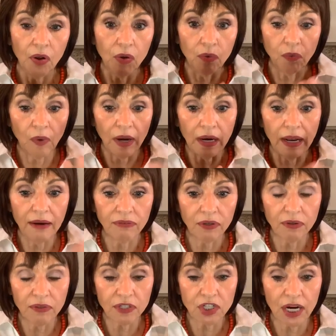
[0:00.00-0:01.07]
whatever
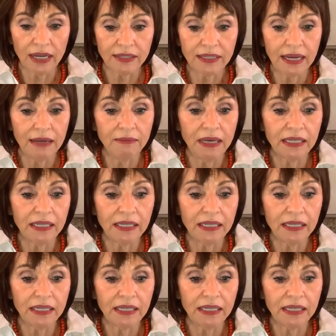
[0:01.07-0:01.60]
the child's name is,